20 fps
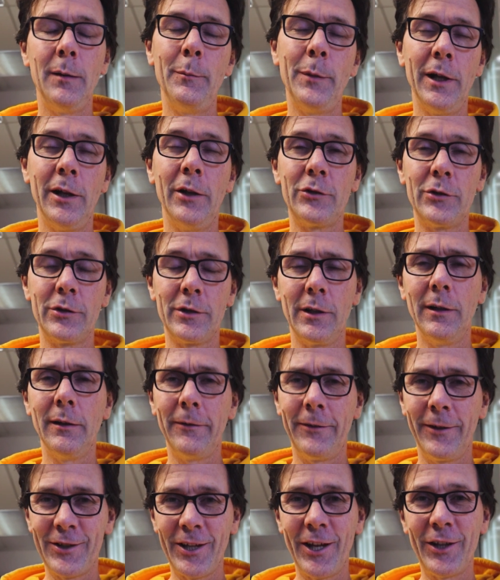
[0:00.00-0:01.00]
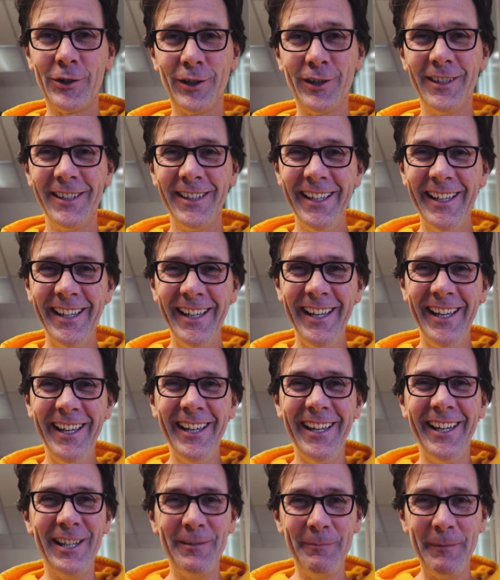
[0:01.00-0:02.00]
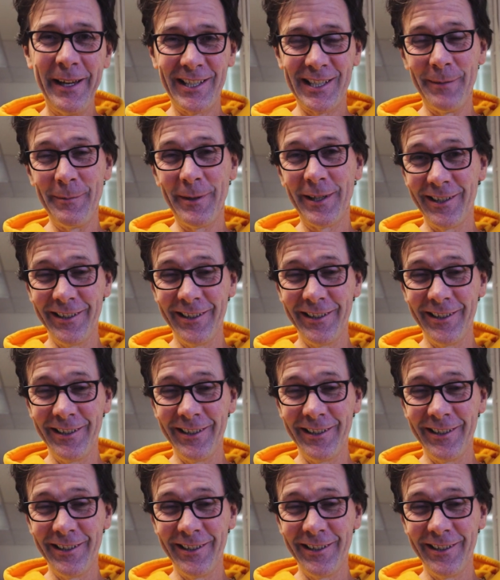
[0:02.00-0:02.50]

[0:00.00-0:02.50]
balance yourself, center, and make something